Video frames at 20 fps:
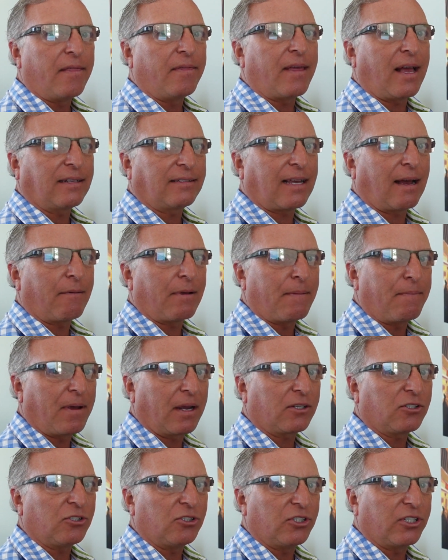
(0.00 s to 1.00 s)
That's how many
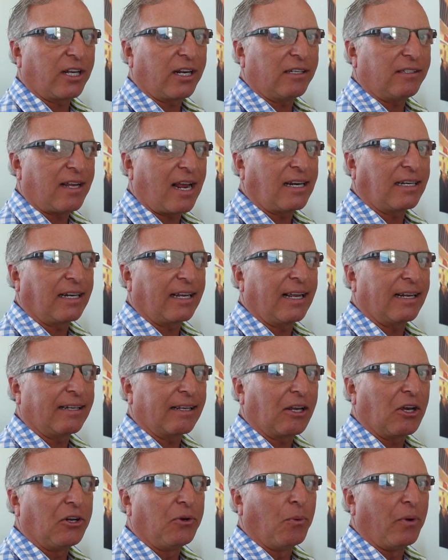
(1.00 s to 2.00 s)
pictures you gotta take to get
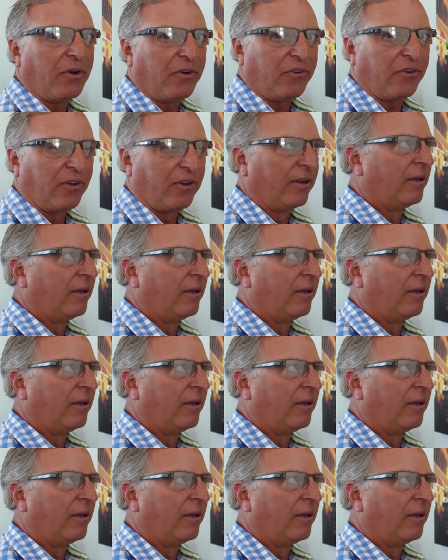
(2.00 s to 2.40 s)
the good ones.